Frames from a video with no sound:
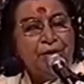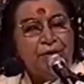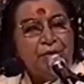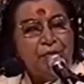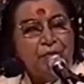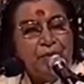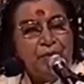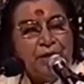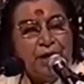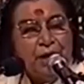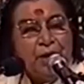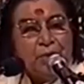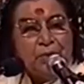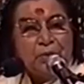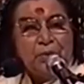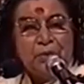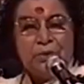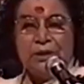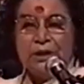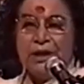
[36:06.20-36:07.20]

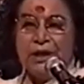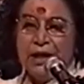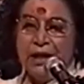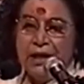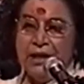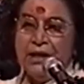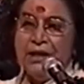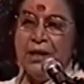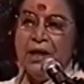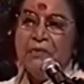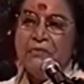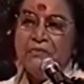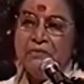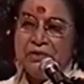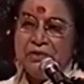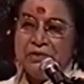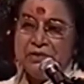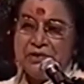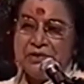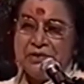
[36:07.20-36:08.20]
without any
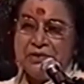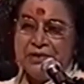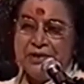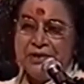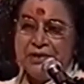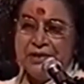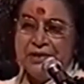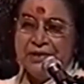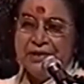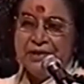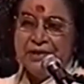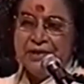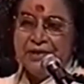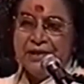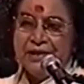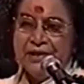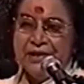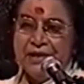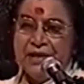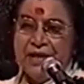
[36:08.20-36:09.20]
efforts.
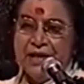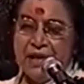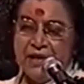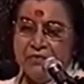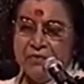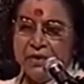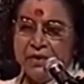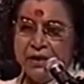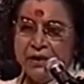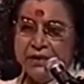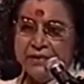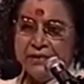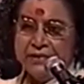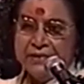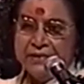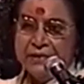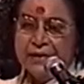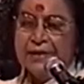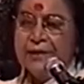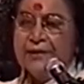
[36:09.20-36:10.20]

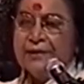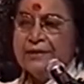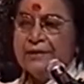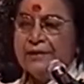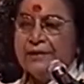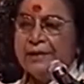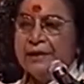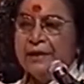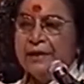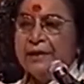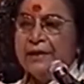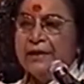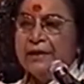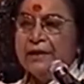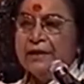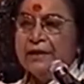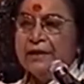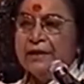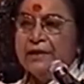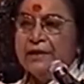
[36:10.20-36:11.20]
Effortless, Sahaja.
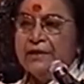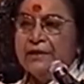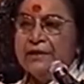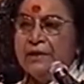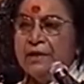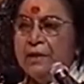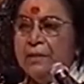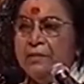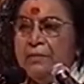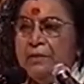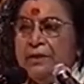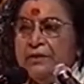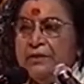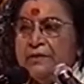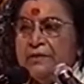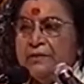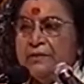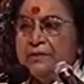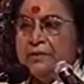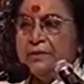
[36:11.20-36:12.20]
Saha
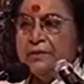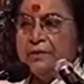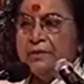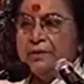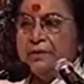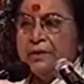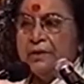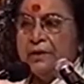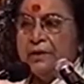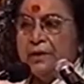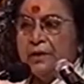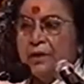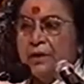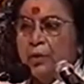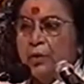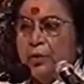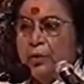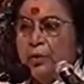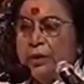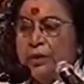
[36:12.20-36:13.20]
means
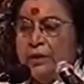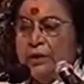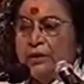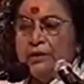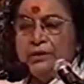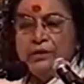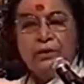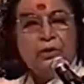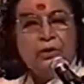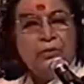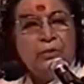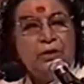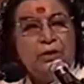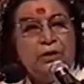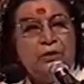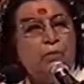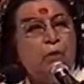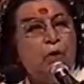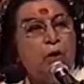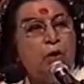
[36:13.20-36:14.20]
with, Ja
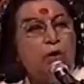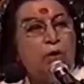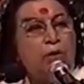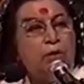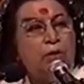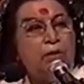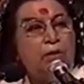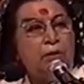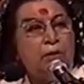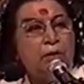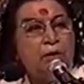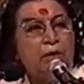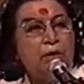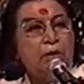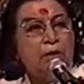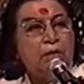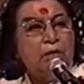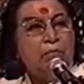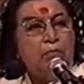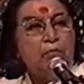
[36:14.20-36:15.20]
means born.
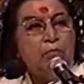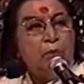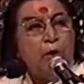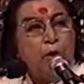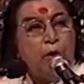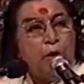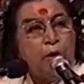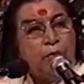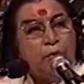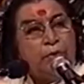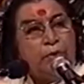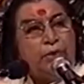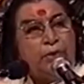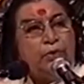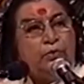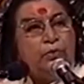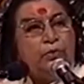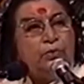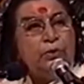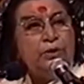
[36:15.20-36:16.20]
Born with
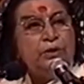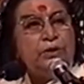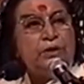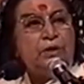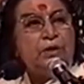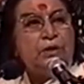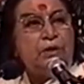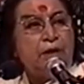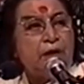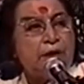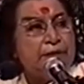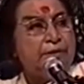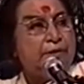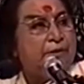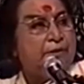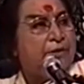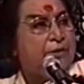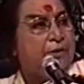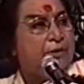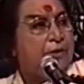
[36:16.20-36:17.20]
you is the
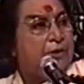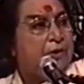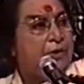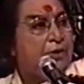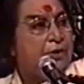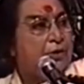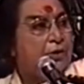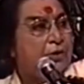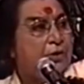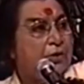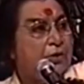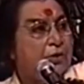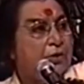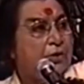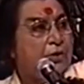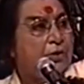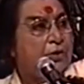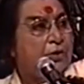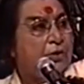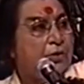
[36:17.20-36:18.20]
right
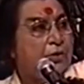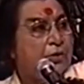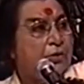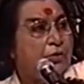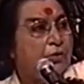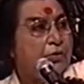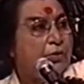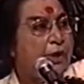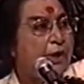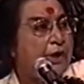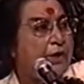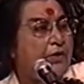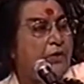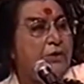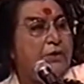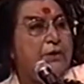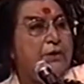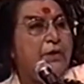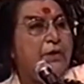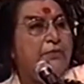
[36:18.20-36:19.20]
to get
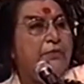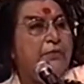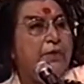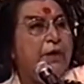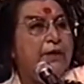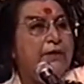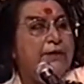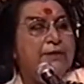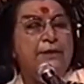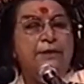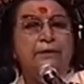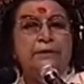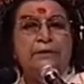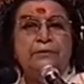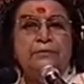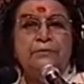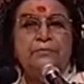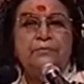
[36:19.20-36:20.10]
your self-realization.